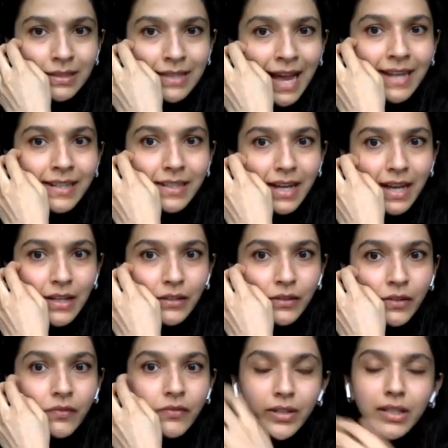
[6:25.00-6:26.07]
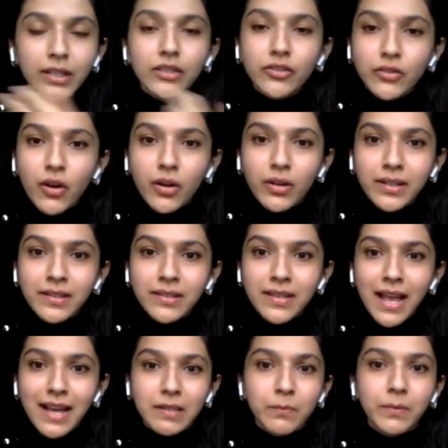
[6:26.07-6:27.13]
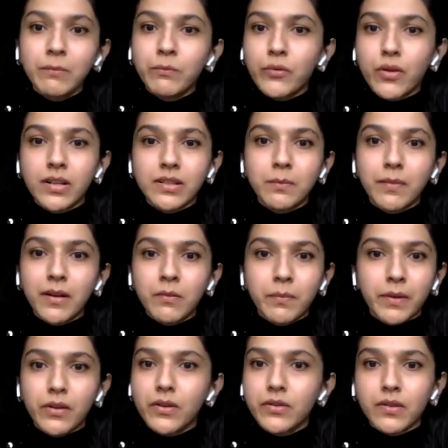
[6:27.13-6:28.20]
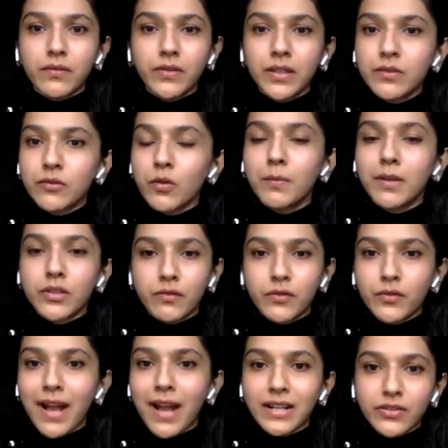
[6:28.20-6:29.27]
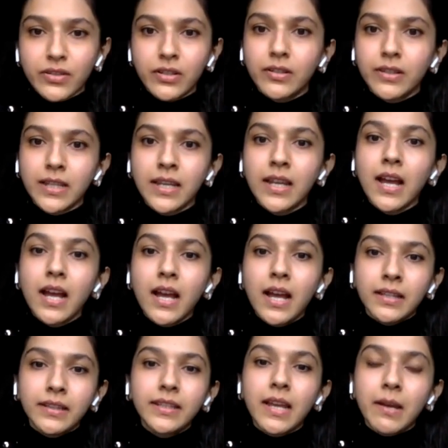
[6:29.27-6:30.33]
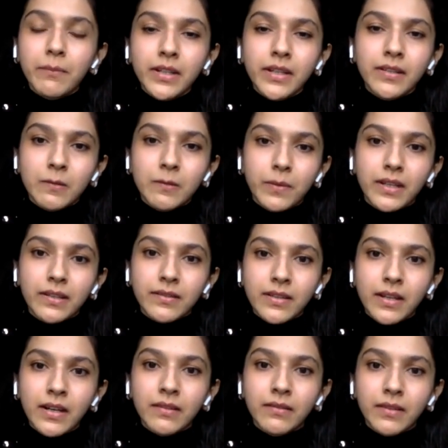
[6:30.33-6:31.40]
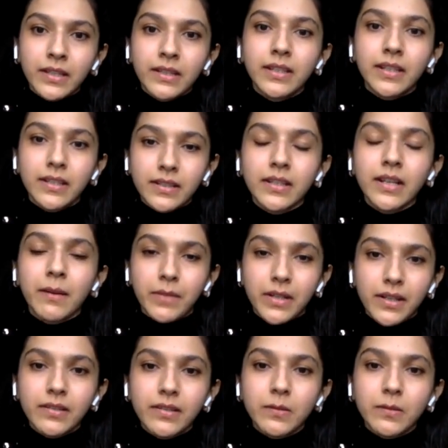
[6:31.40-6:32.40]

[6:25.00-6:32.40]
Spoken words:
that kind of reassurance has been brought about because of so much of traction in the M&A space, in the Indian M&A